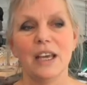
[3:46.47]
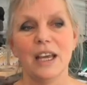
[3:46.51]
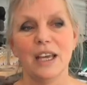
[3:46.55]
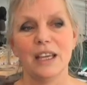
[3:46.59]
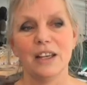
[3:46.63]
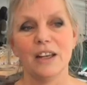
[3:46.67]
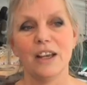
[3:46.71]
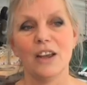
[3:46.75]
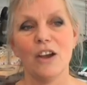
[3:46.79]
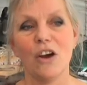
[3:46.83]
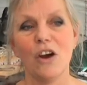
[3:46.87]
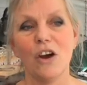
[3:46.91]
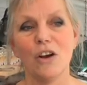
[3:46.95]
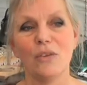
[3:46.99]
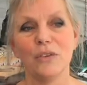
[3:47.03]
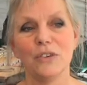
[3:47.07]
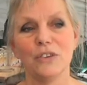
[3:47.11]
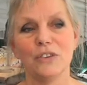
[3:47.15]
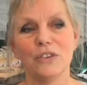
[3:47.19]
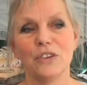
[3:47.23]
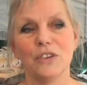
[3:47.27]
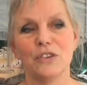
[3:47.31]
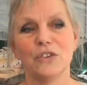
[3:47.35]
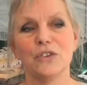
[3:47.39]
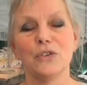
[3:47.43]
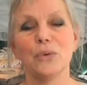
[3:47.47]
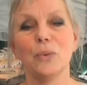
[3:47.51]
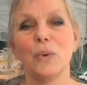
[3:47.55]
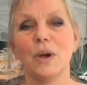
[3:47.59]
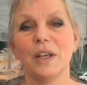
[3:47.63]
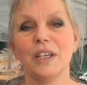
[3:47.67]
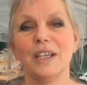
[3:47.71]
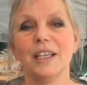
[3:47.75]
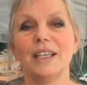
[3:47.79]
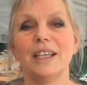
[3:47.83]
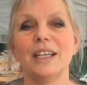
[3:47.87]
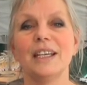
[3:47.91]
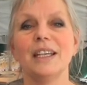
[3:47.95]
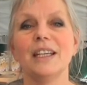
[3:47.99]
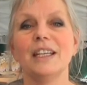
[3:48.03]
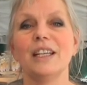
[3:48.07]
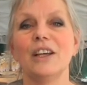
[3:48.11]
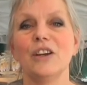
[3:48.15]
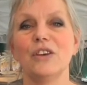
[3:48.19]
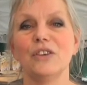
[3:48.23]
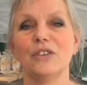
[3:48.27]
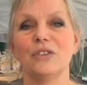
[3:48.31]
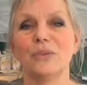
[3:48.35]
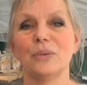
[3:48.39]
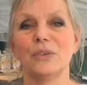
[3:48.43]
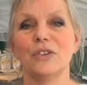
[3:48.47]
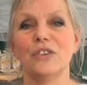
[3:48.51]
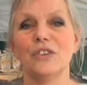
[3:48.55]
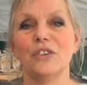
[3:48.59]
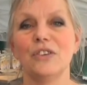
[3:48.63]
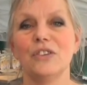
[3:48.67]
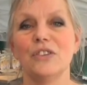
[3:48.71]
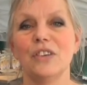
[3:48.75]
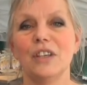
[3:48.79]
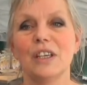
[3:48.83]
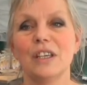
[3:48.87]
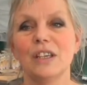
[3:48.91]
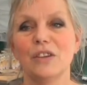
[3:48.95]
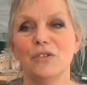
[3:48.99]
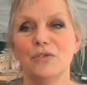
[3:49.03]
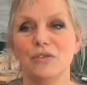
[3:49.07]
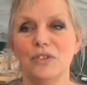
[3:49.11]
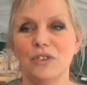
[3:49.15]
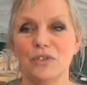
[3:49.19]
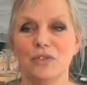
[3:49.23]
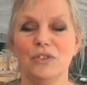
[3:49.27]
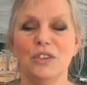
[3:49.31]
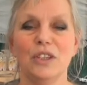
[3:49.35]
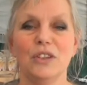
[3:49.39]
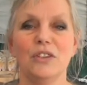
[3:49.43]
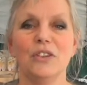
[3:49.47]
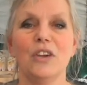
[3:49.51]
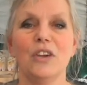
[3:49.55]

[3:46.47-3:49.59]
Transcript: and I harvested 20 kilos, which is 50